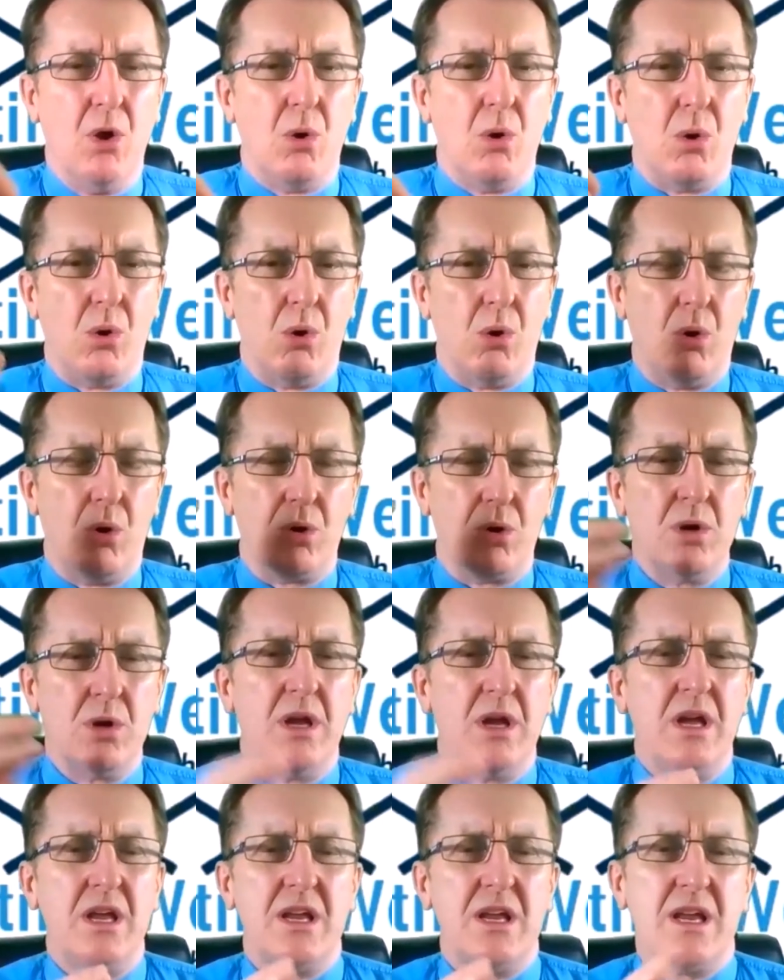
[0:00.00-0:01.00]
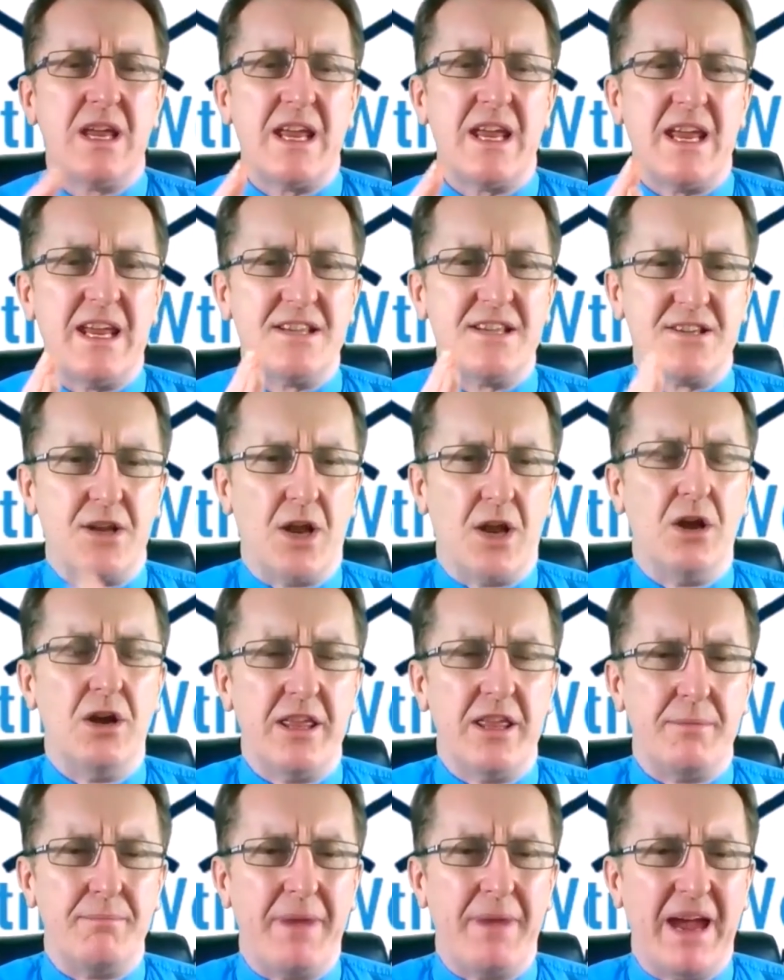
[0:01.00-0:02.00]
or is it
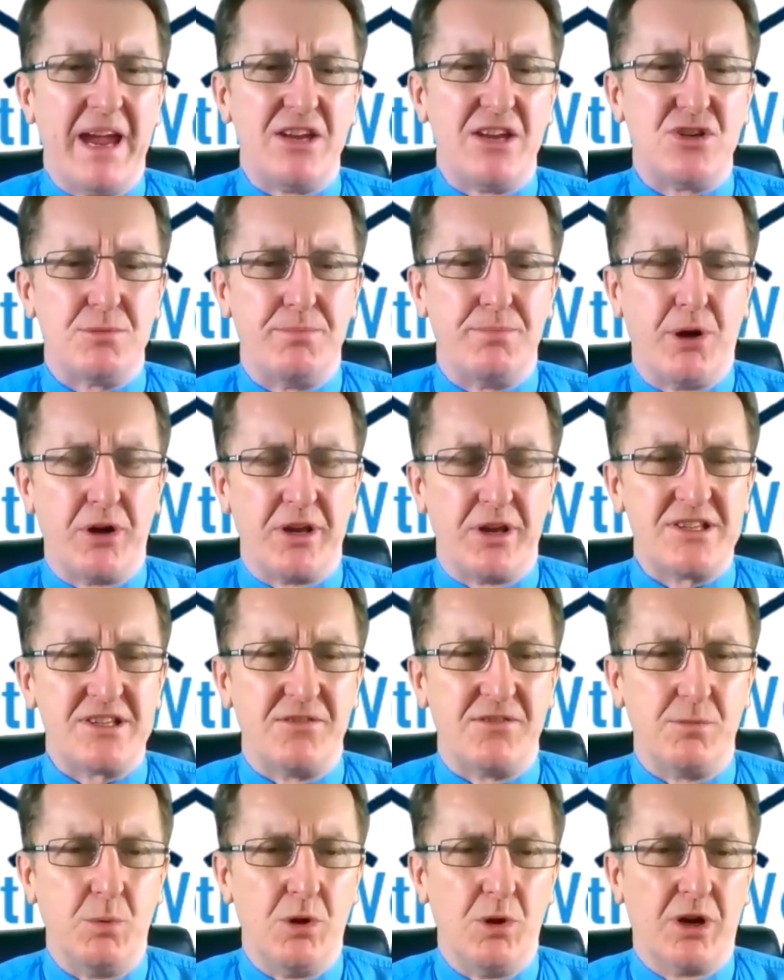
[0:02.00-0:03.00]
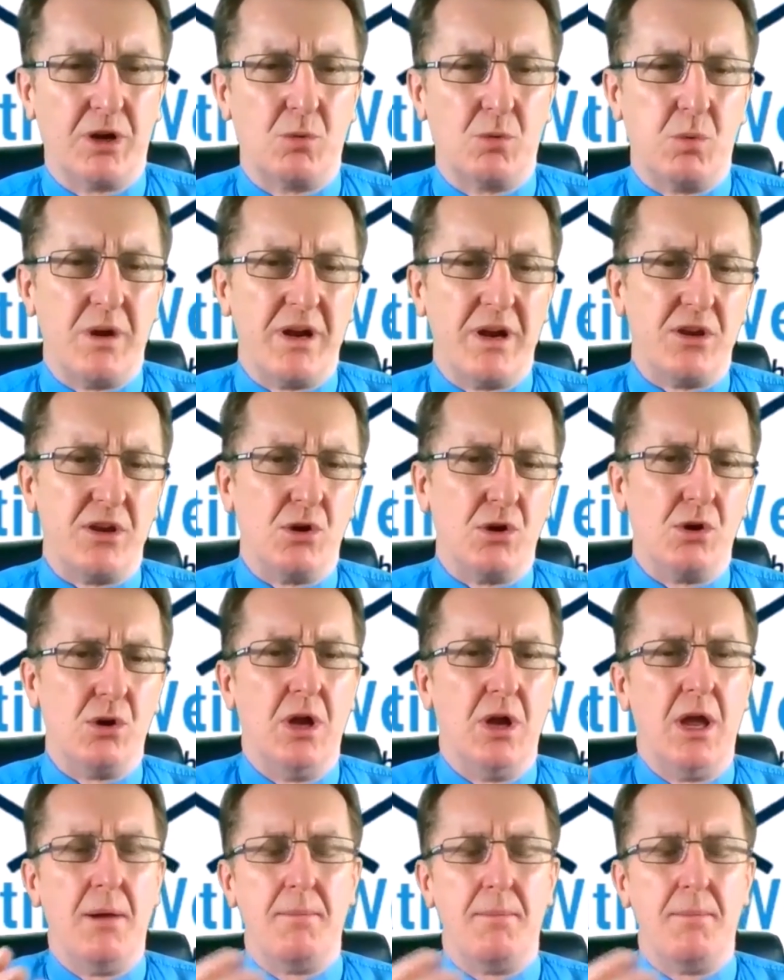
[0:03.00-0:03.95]
only the major bodies of work where you're